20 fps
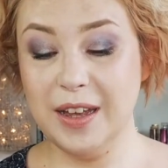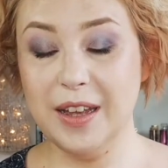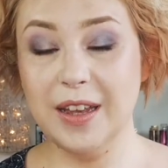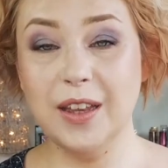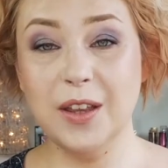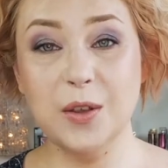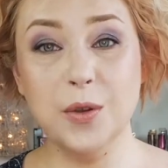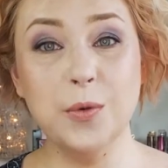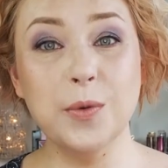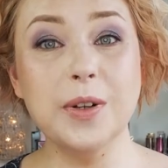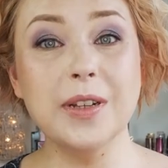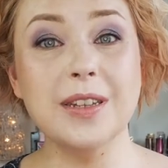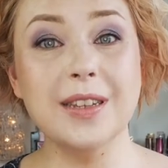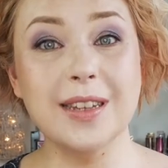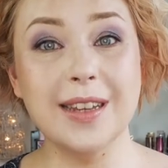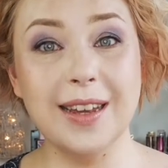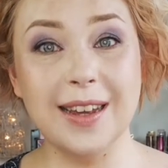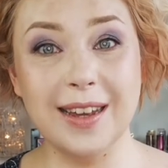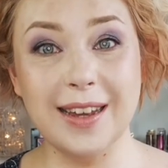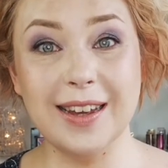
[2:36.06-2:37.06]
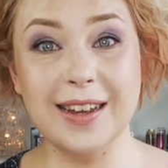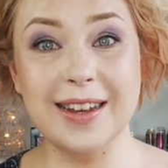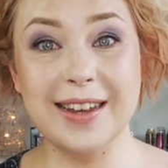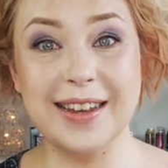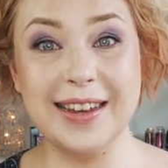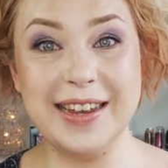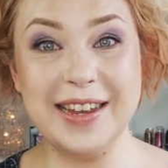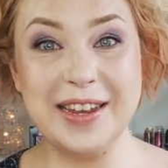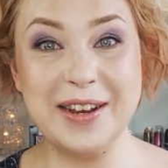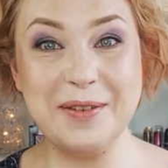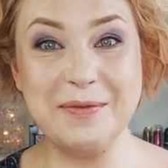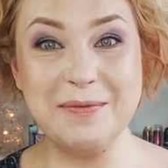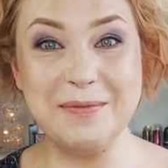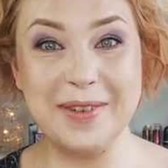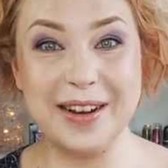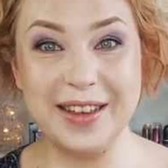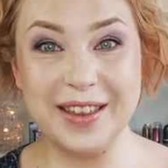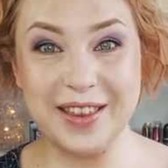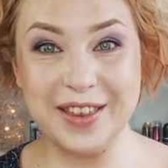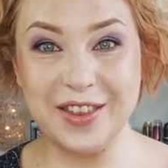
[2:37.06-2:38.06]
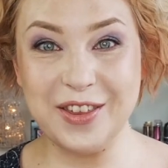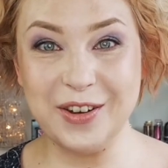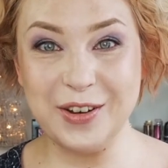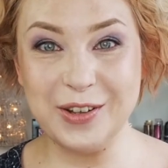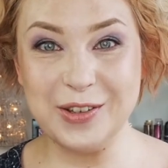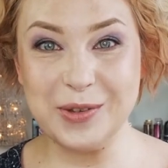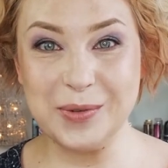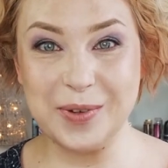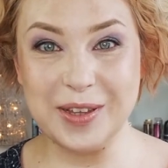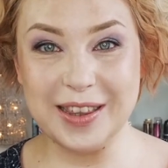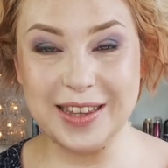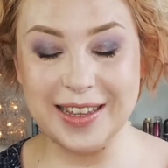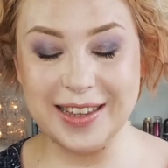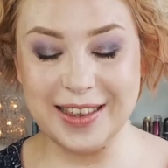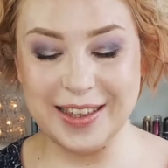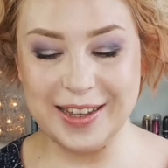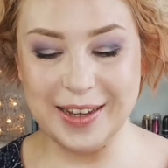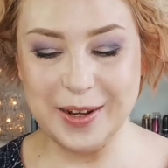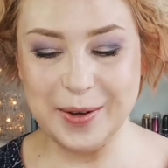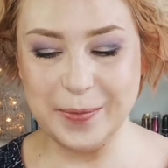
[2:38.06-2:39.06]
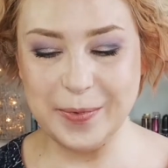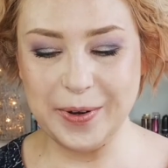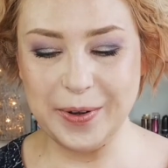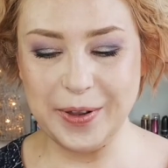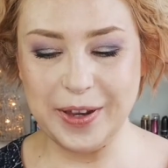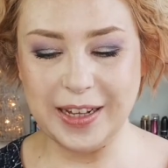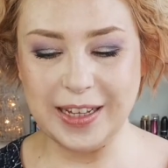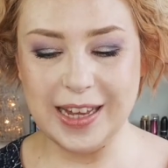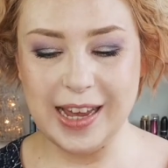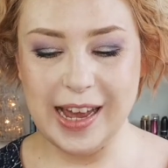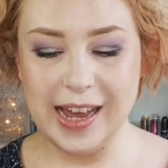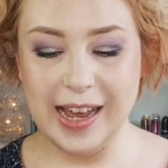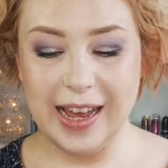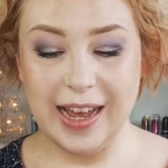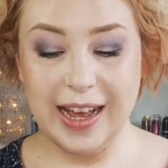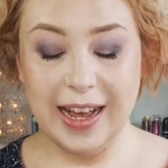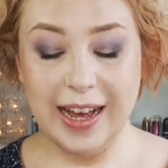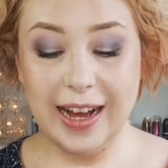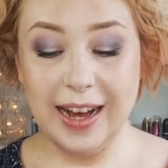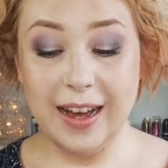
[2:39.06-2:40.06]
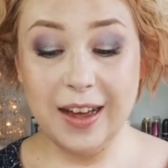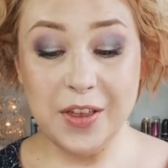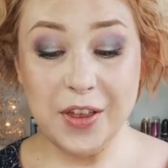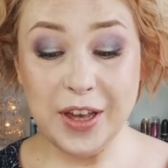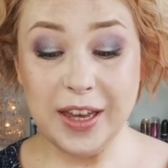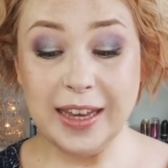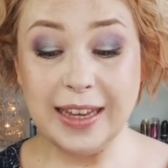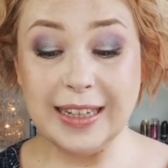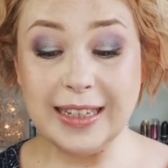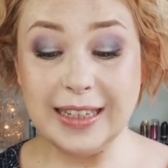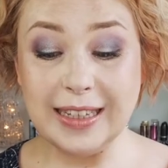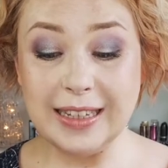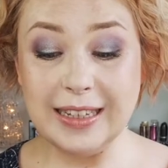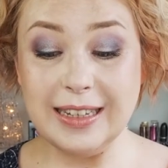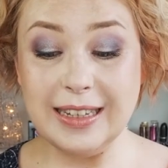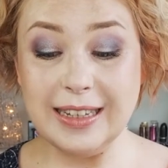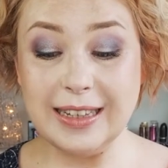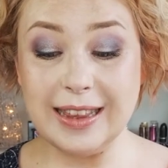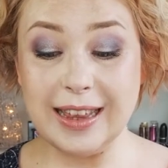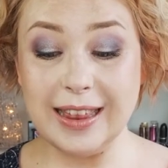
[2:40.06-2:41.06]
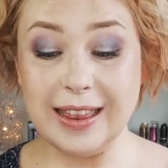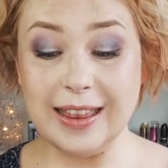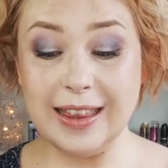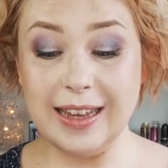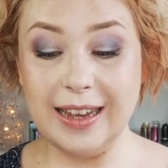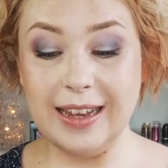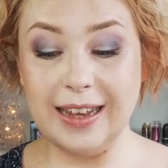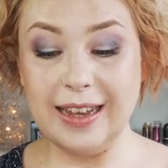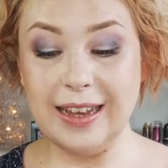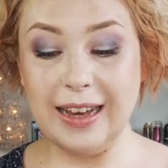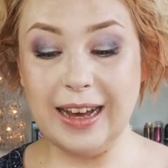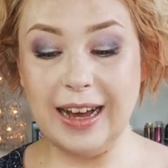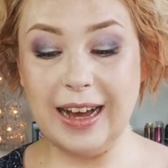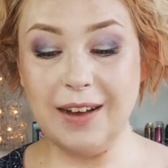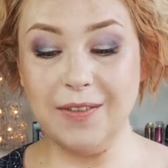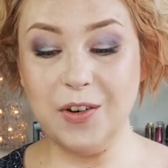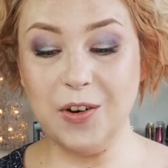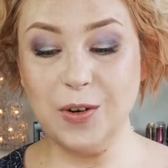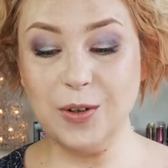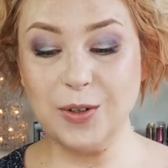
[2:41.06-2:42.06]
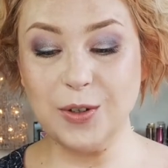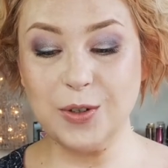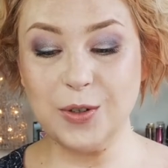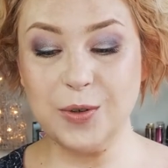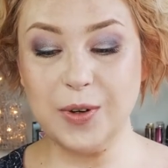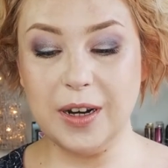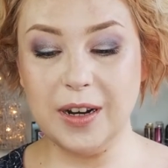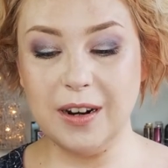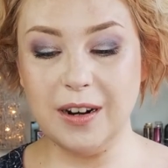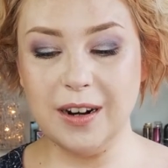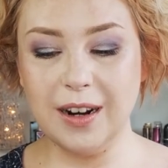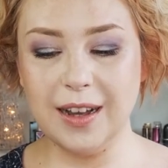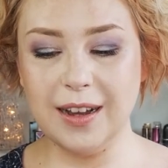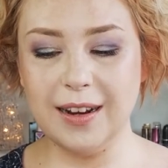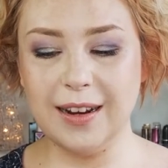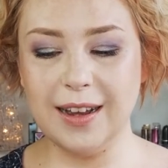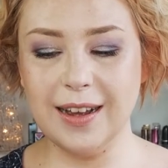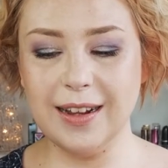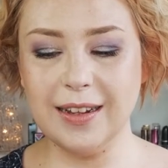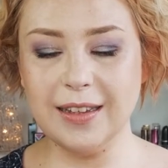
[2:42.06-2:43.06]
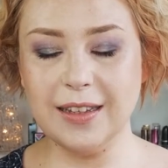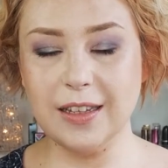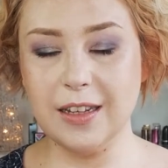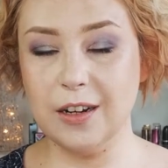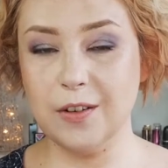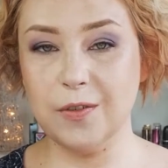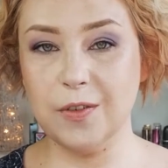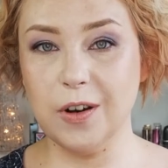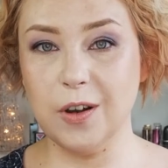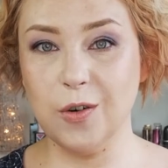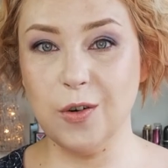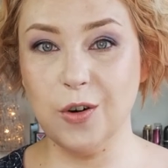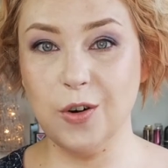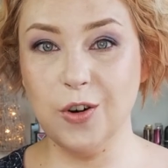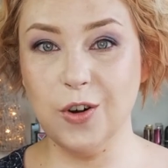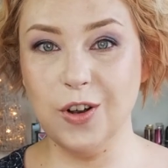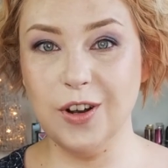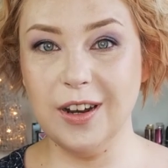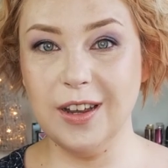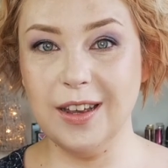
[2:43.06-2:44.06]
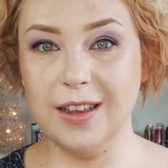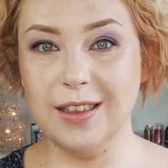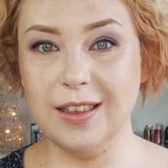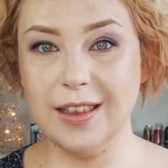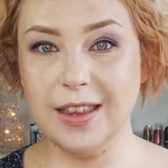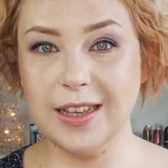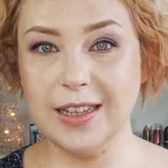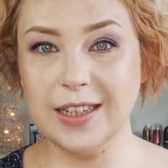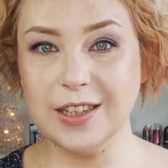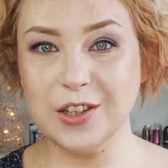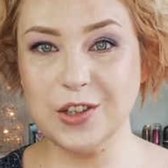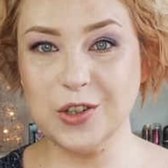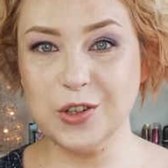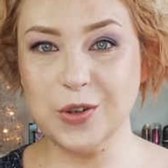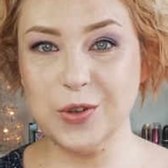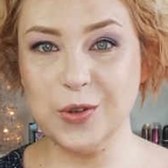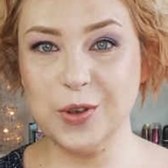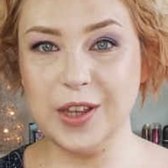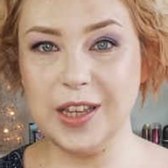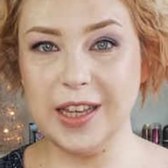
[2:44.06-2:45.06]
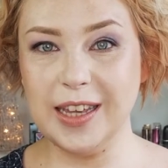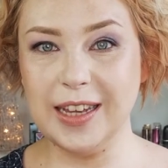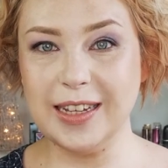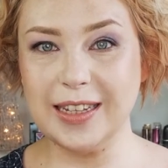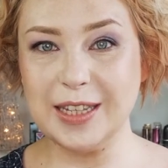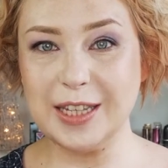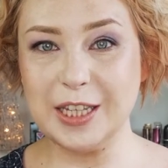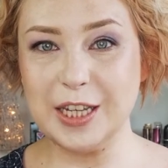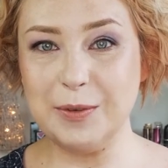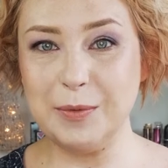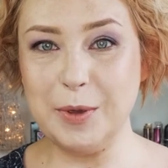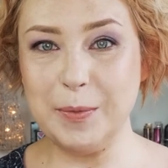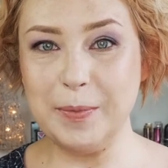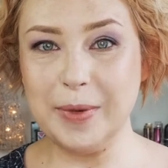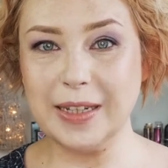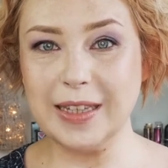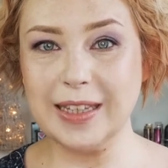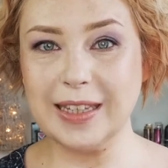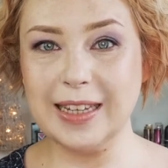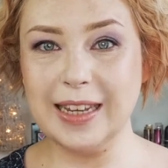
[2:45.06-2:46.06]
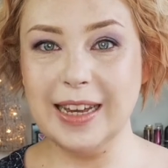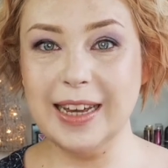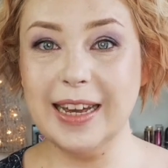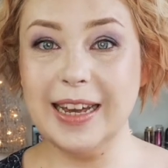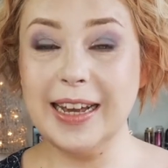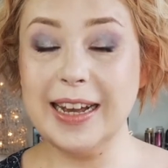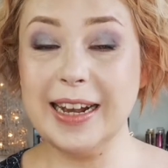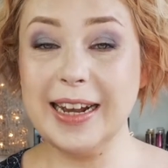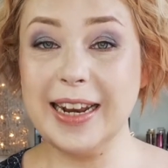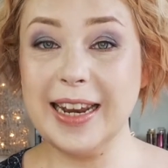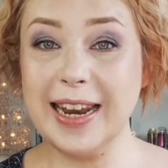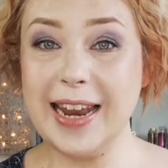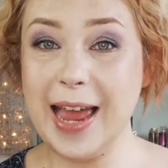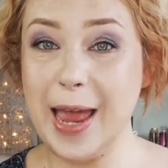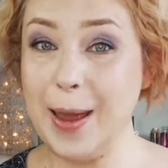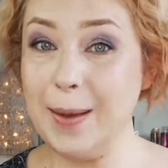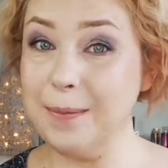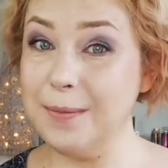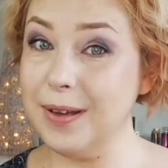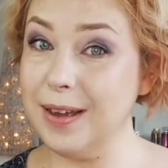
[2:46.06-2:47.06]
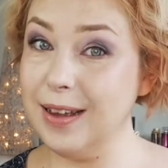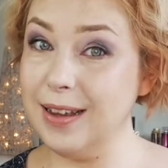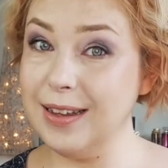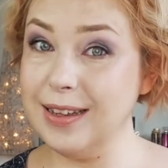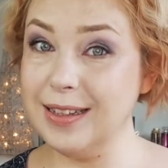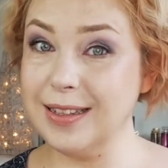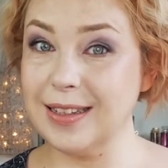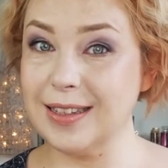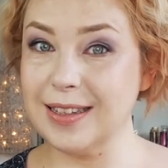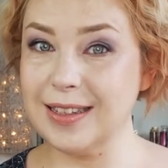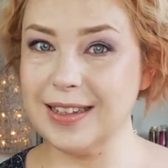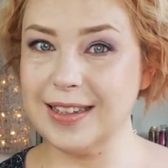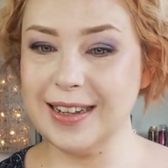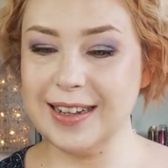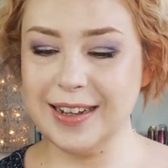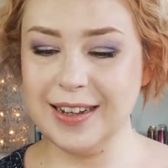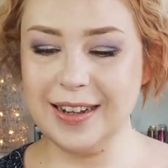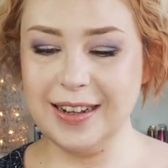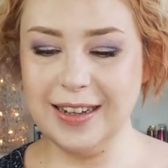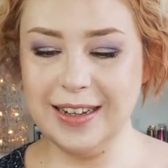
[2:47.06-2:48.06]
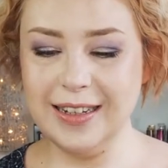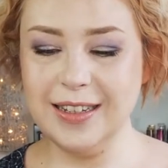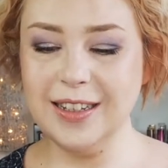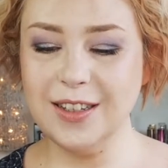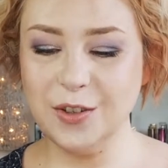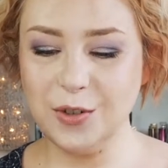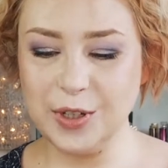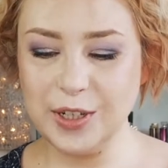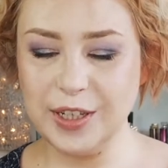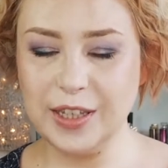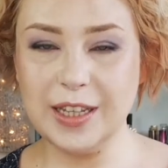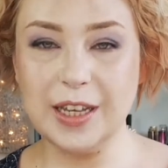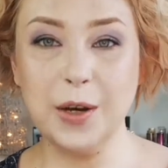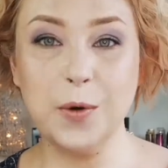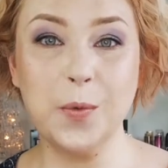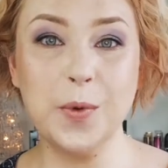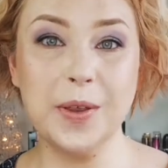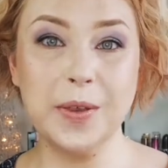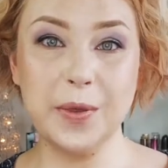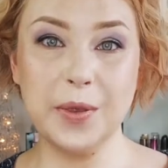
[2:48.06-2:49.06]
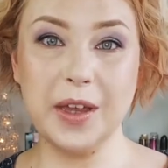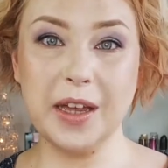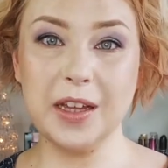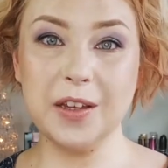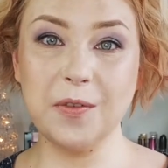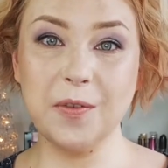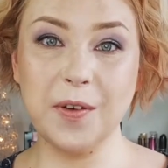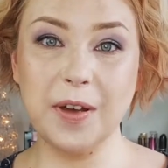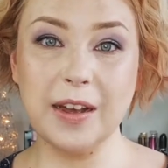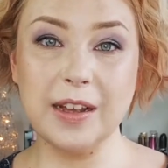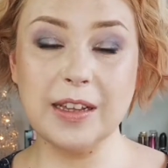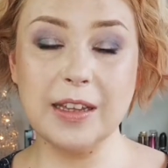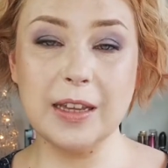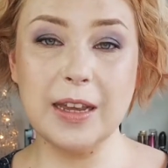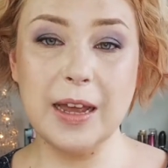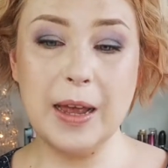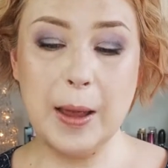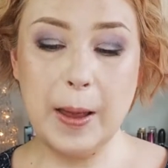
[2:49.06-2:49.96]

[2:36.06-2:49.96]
you will see in my thoughts what I think about it. The hint is that they have also argan and sunflower oil in this, so the semi-matte claim is interesting with that fact.